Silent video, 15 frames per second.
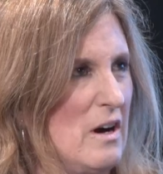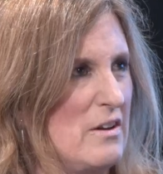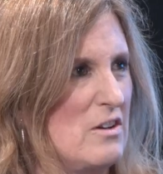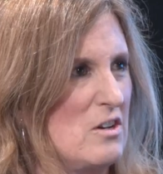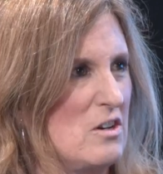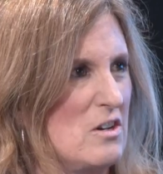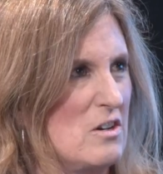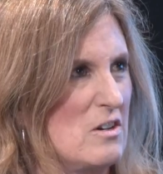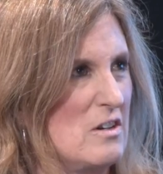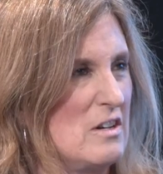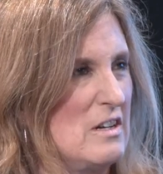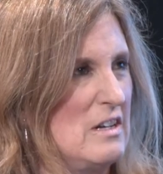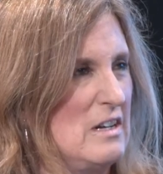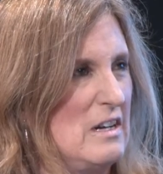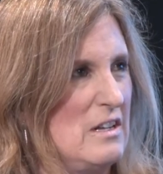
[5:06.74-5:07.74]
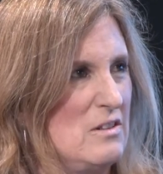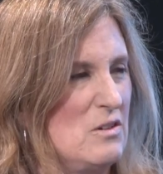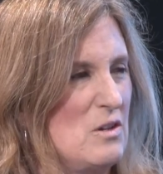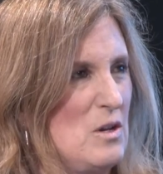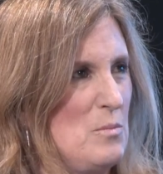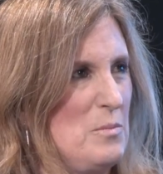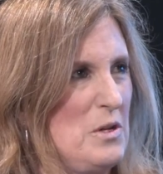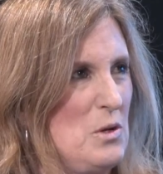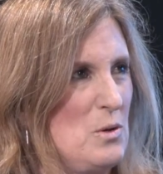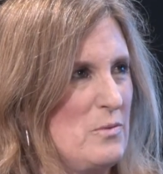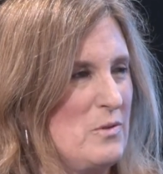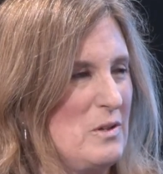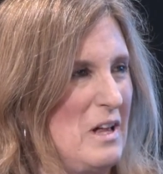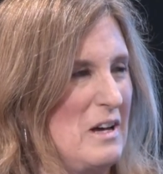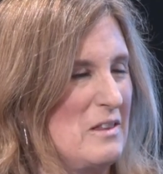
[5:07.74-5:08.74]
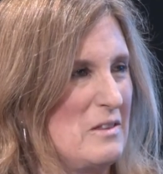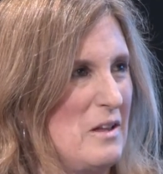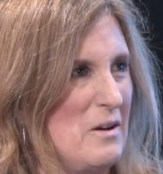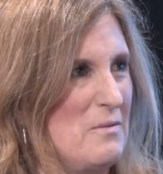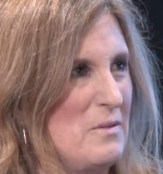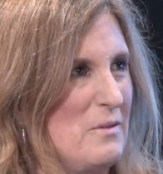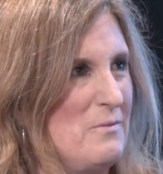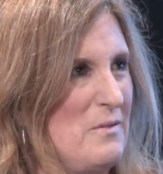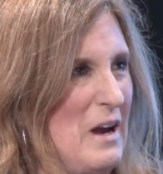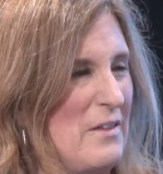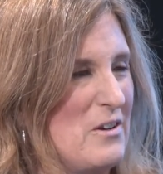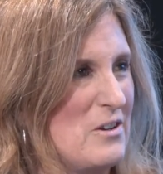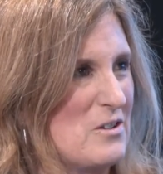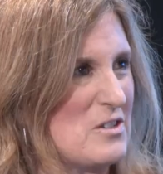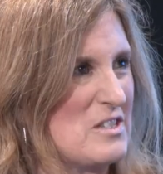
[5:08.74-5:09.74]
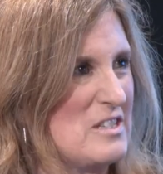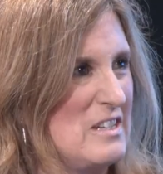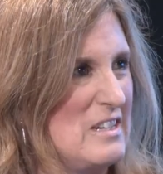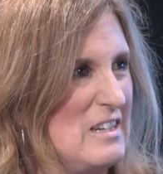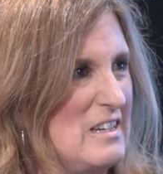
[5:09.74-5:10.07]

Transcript: on her and looking beautiful. I love the feathers.